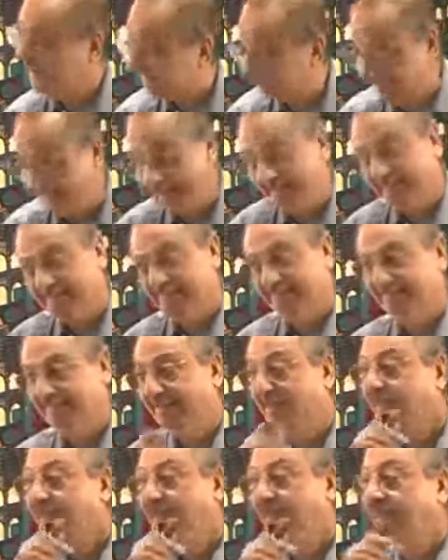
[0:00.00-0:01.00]
Yes.
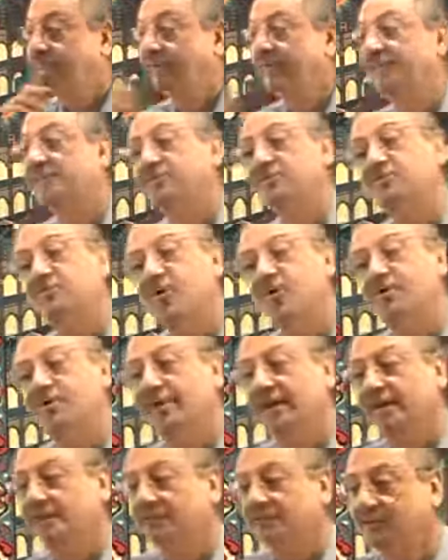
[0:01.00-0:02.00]
Okay. If it is not
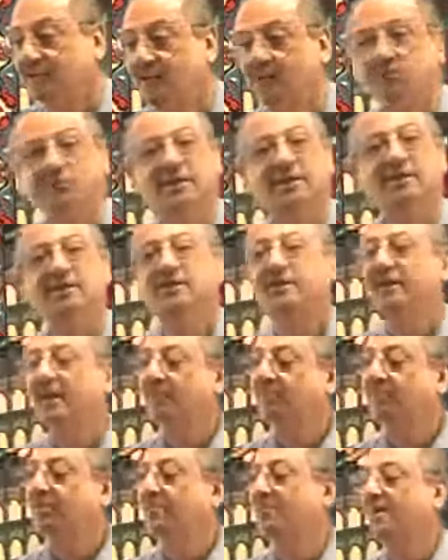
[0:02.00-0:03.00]
next noun, then it
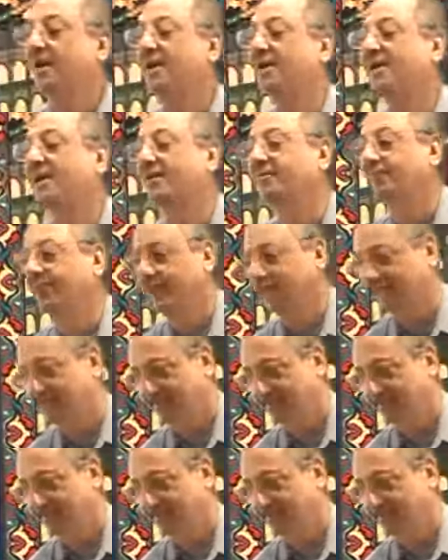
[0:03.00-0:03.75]
can be a mile away.